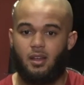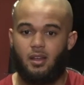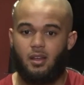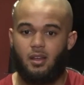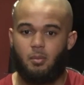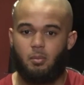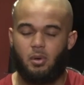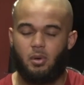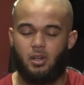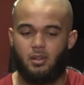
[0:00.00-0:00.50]

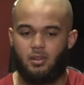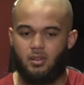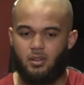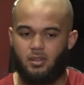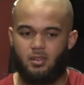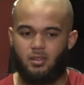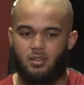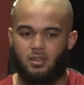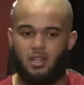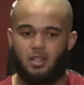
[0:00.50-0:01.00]
But
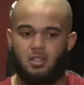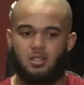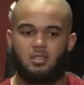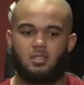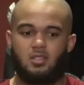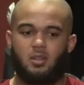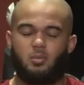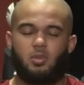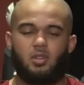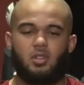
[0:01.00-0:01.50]
that's
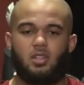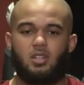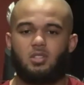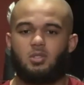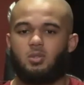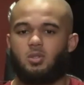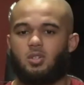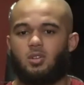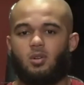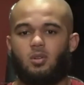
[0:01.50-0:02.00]
something
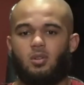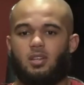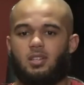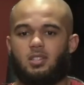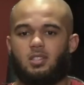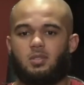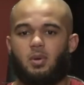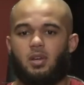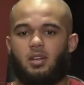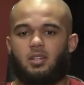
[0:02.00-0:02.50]
that you can only
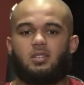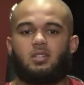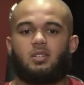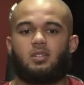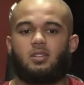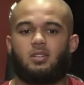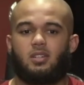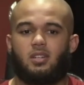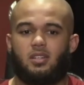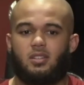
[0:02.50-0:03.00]
expect
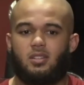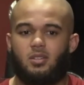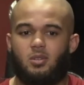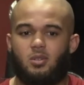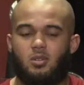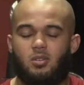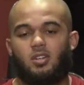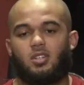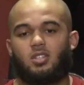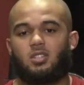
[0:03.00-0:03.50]
here at the
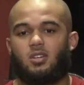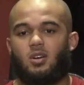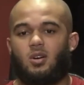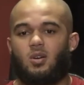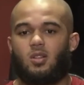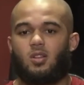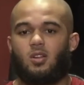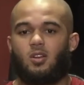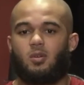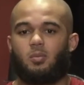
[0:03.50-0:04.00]
University of
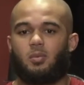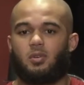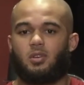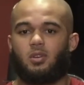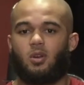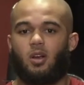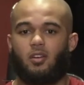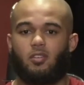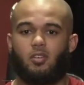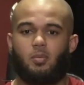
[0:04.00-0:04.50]
Oklahoma. You
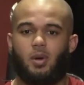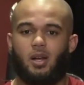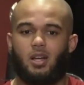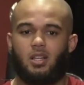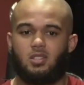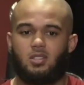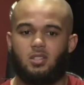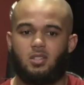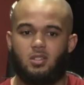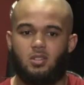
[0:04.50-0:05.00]
know,
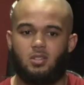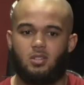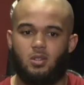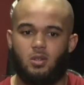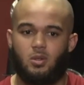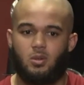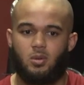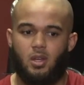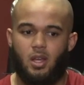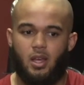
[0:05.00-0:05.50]
everybody's good.
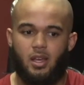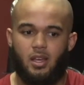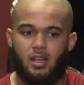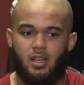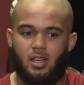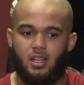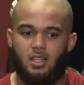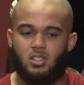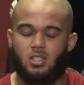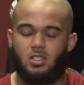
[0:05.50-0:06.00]
So
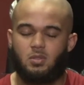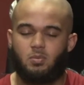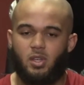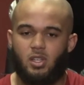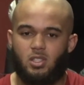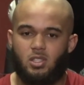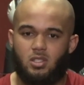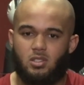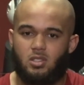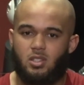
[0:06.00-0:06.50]
it just
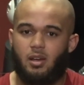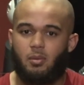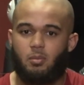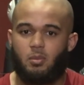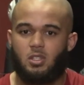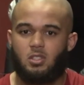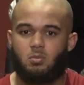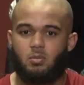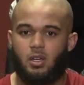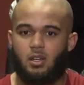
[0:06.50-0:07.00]
makes us that
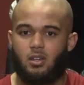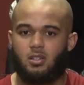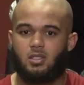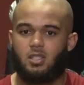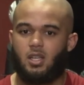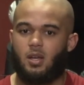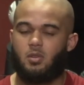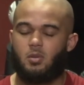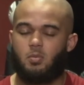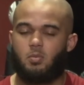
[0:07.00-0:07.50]
much better
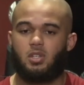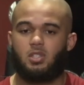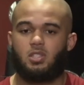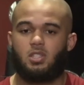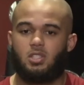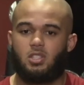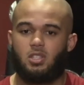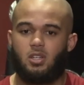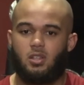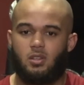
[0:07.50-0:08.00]
to have to push
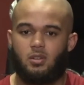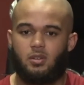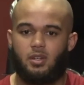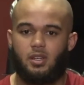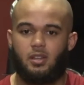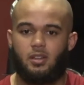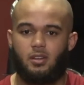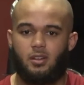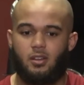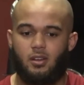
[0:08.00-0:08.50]
each other
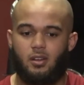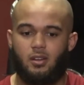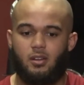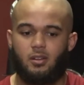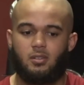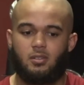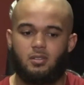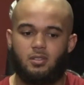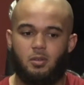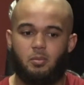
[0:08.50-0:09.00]
and uh,
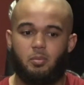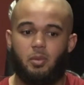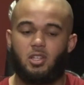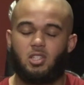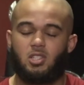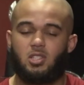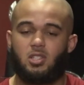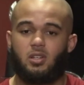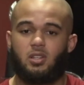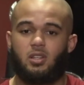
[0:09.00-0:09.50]
to make
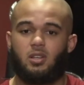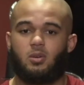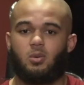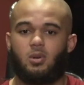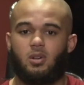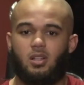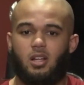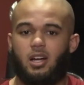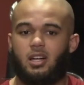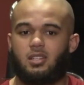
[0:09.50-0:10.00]
sure that
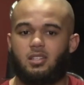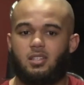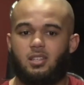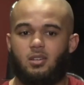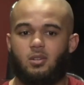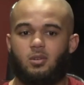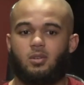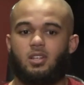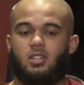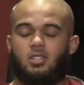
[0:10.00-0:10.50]
we're locked
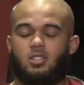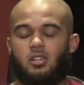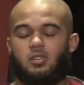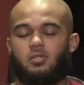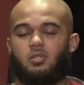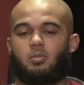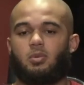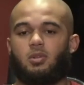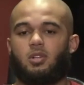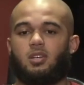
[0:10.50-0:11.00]
in on each and
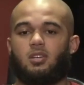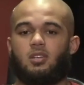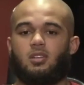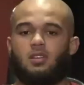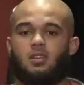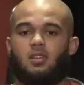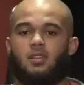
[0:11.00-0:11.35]
every play.